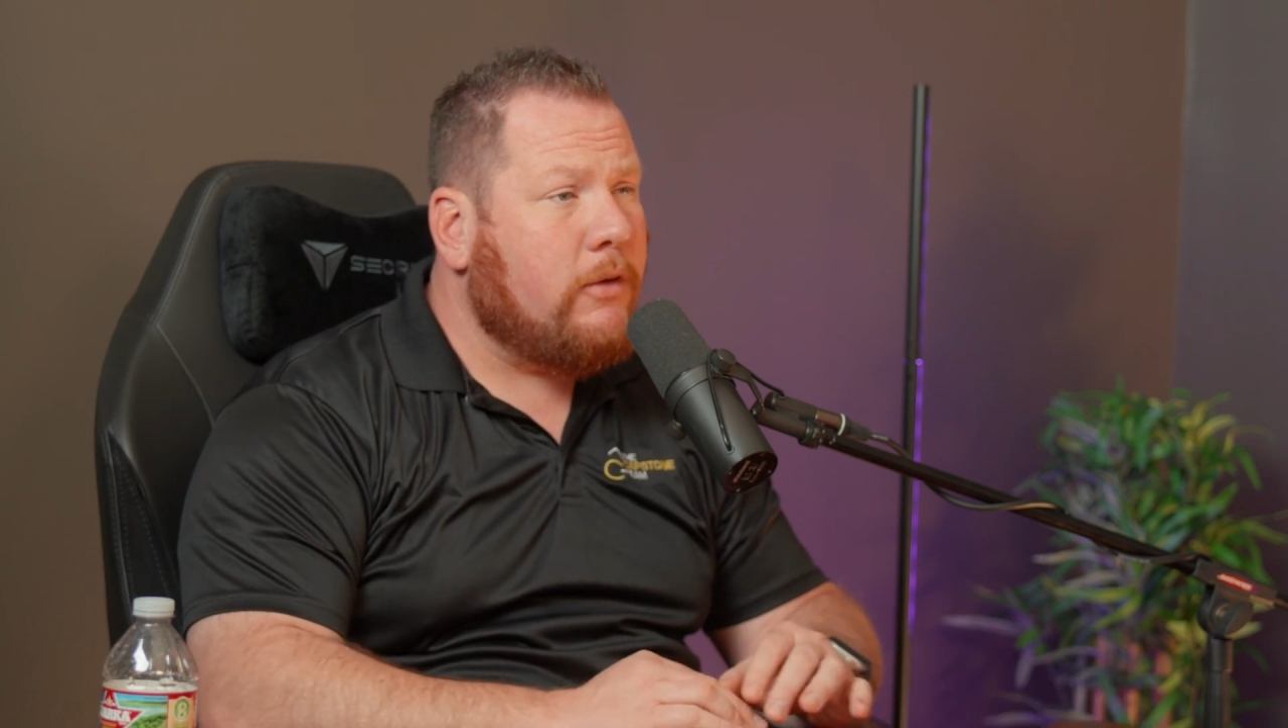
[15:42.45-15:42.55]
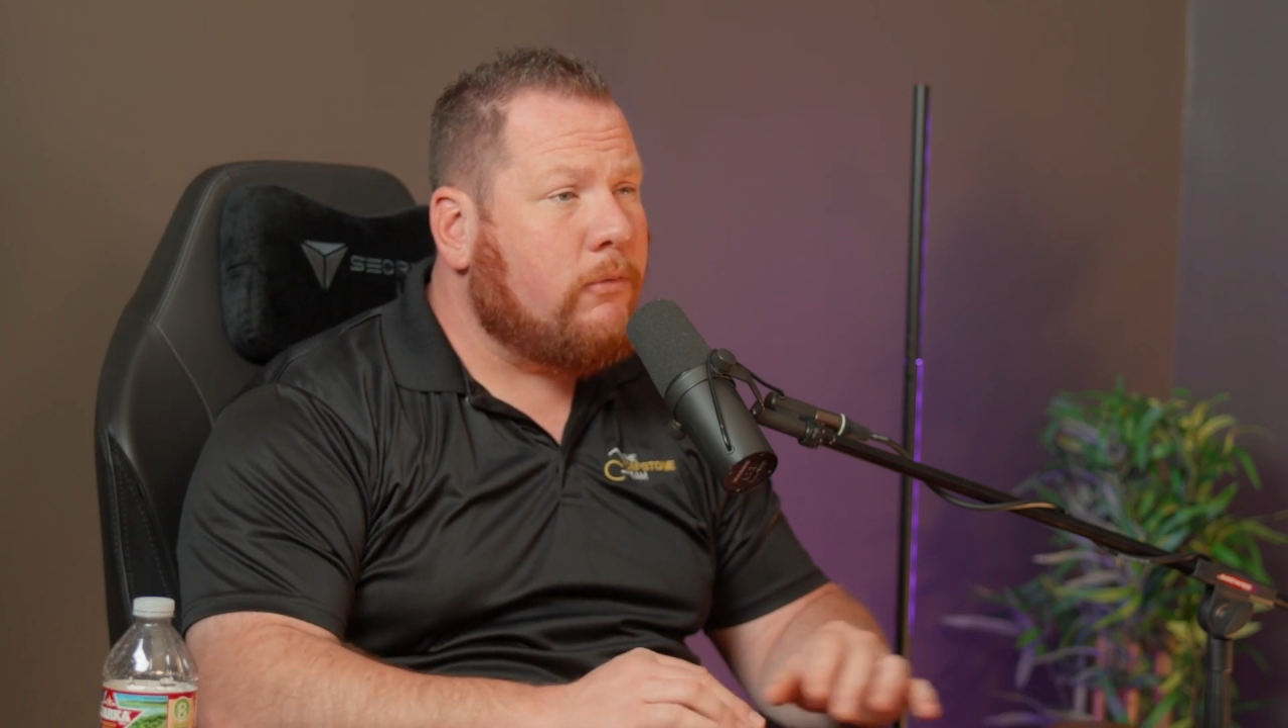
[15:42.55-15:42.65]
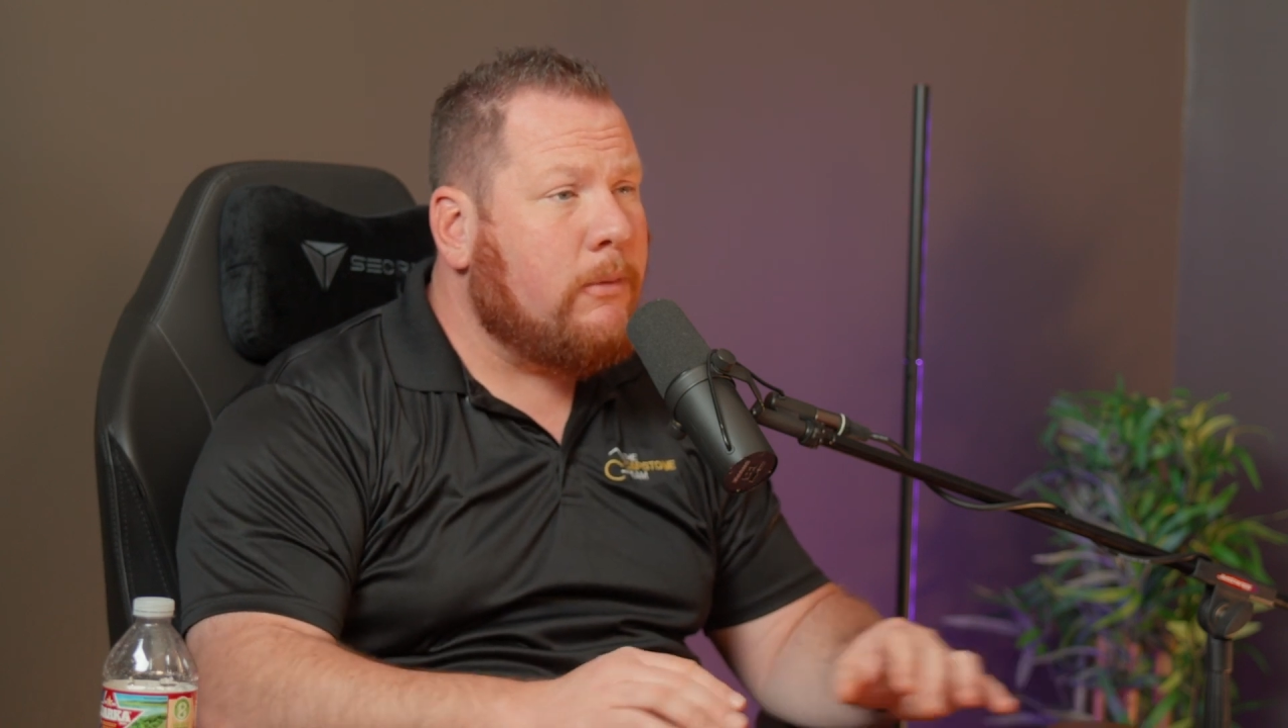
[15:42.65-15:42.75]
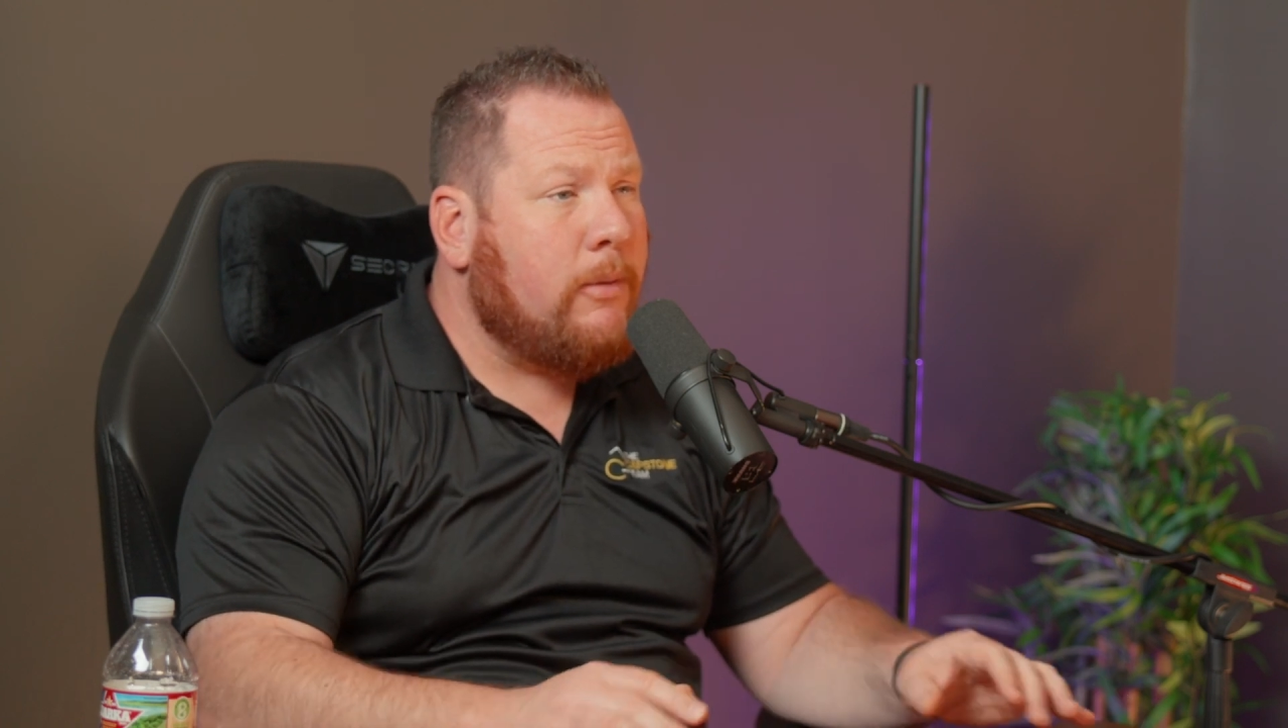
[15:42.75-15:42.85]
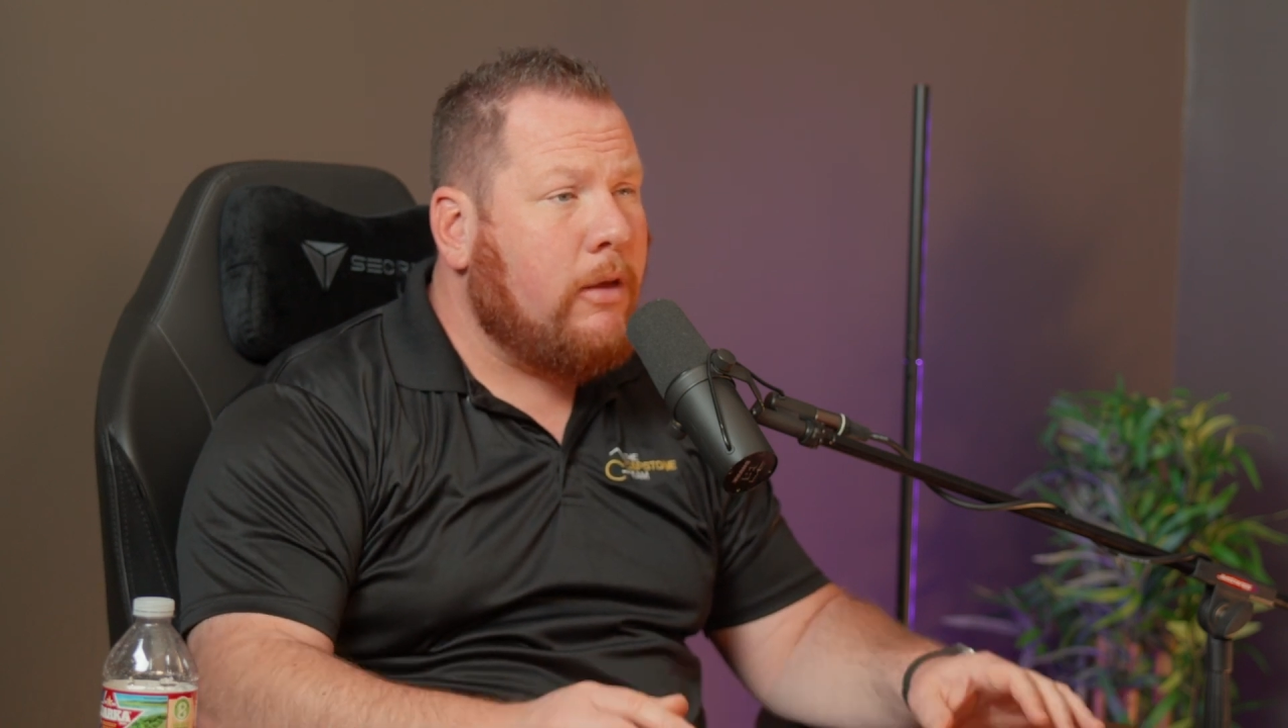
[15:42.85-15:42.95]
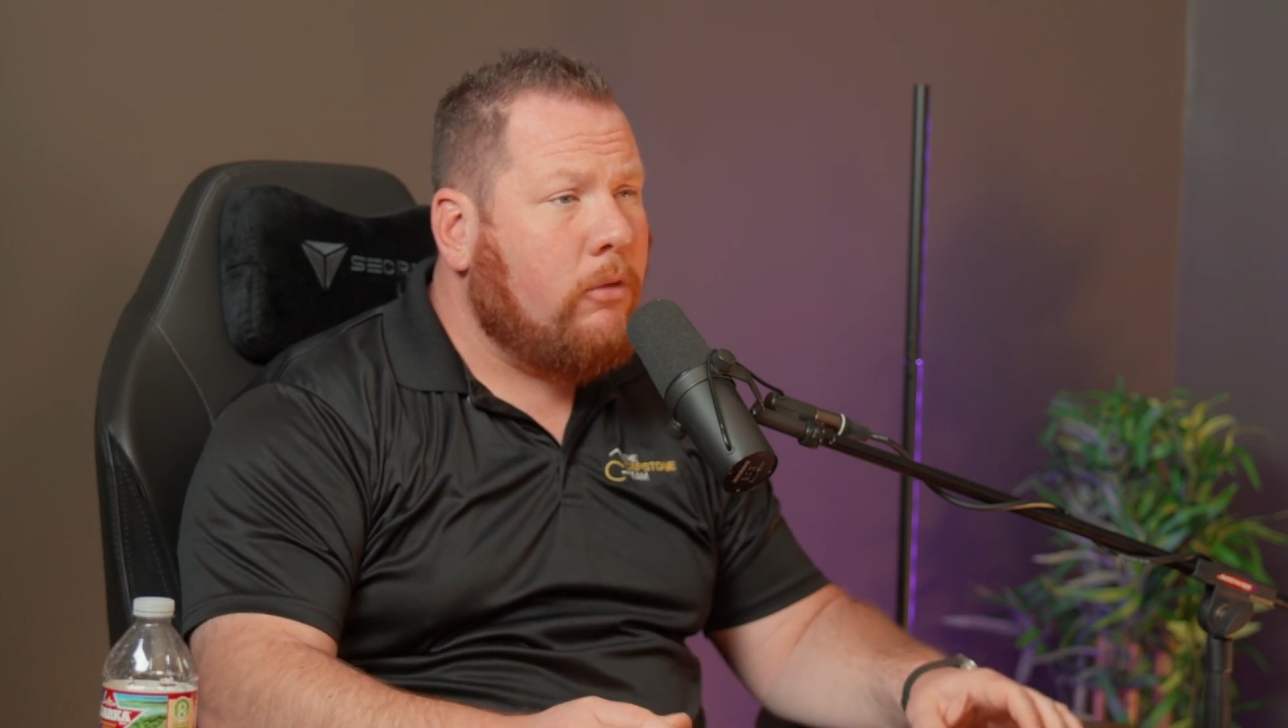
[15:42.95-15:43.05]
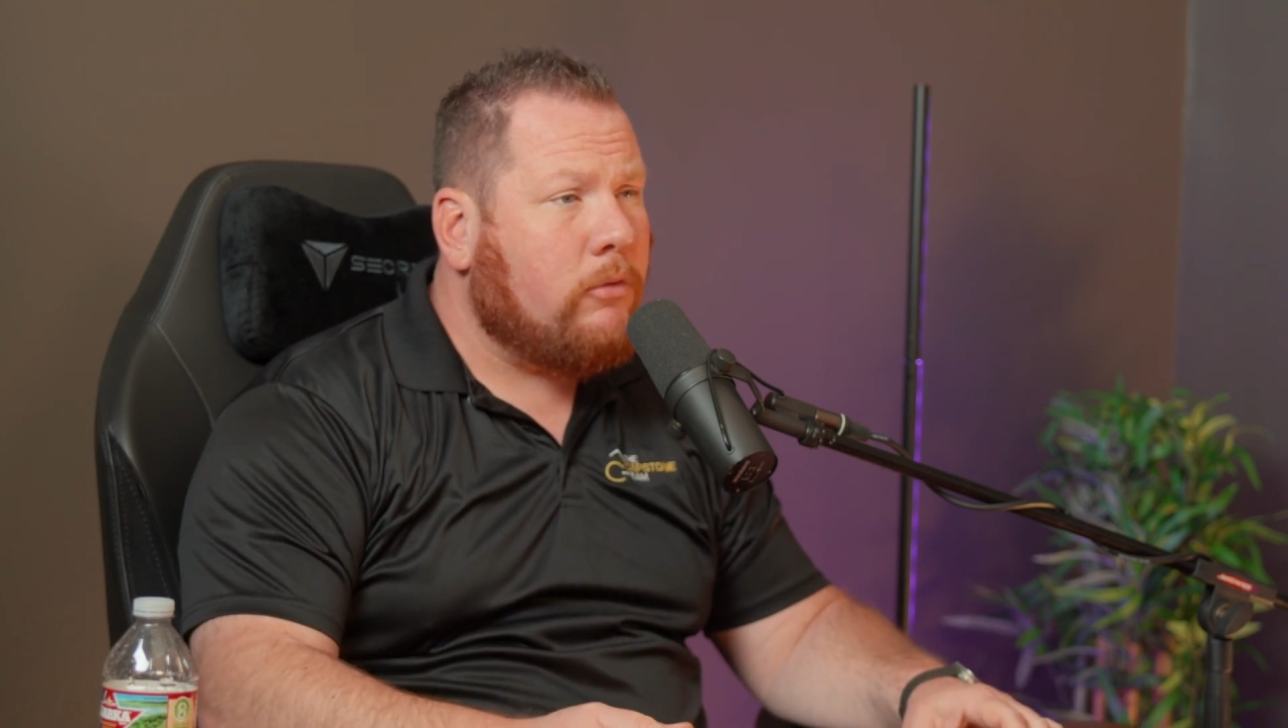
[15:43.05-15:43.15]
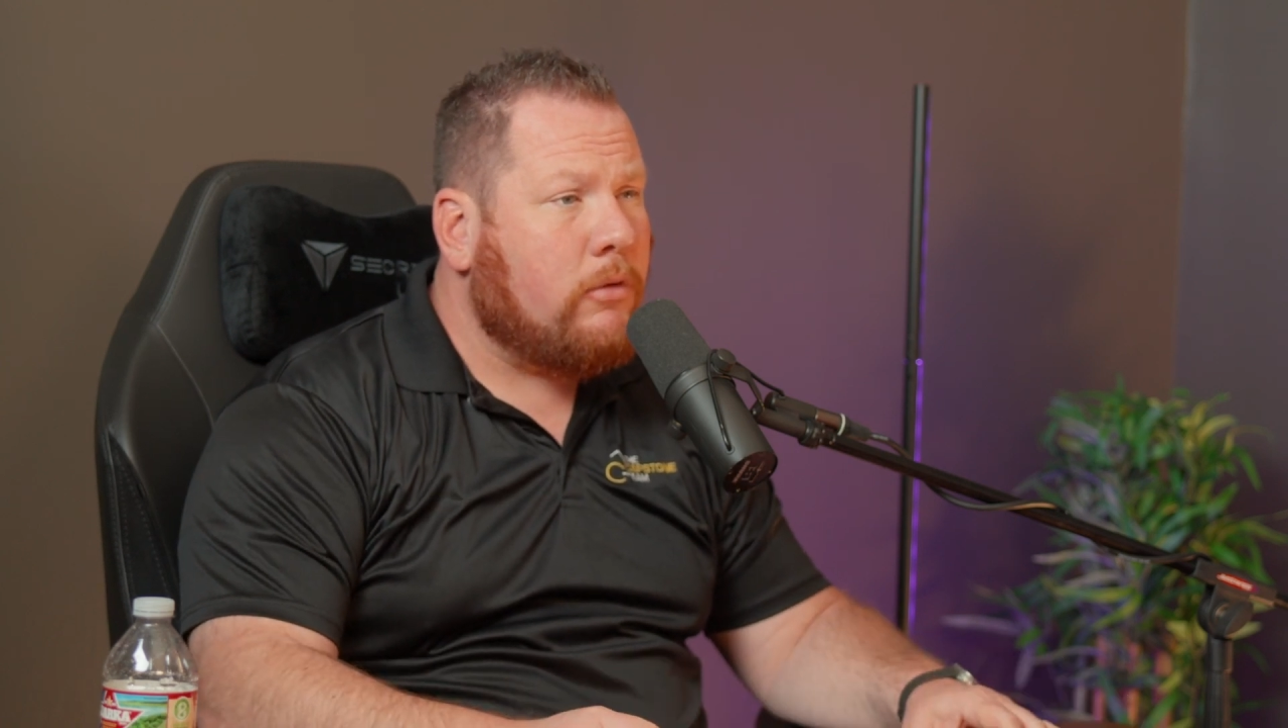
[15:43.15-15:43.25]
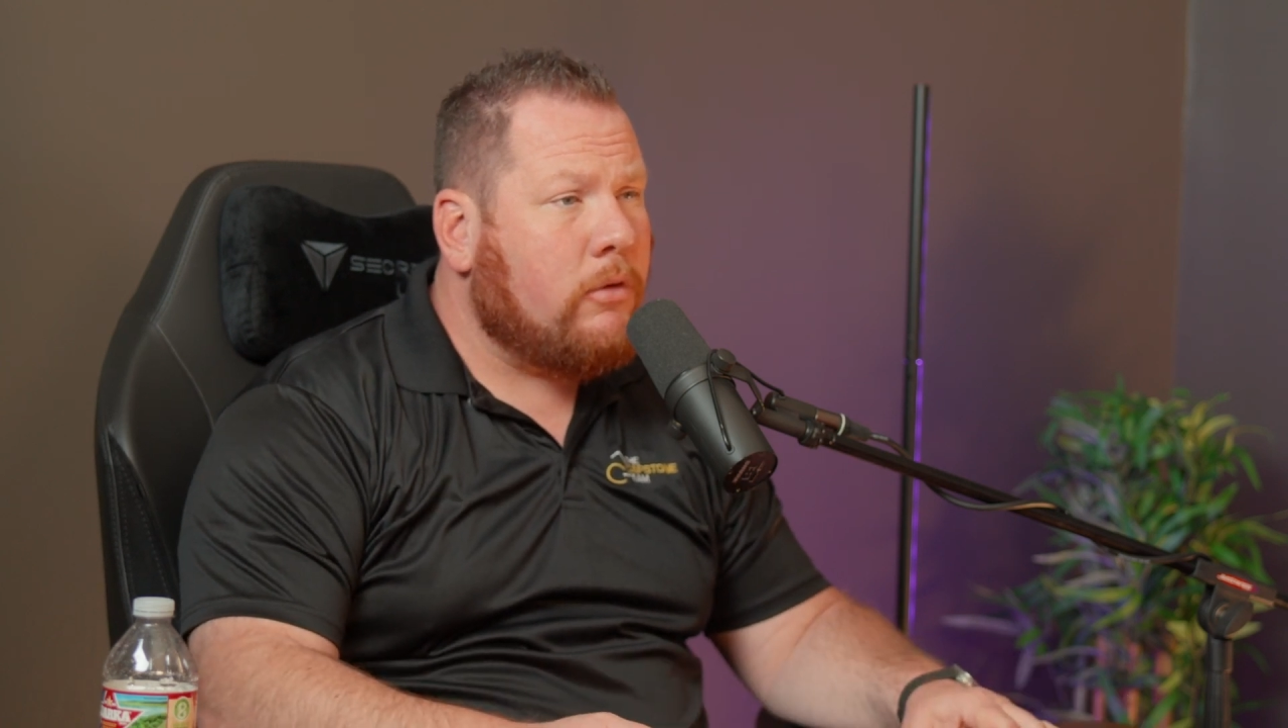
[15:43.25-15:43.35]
rebuilt.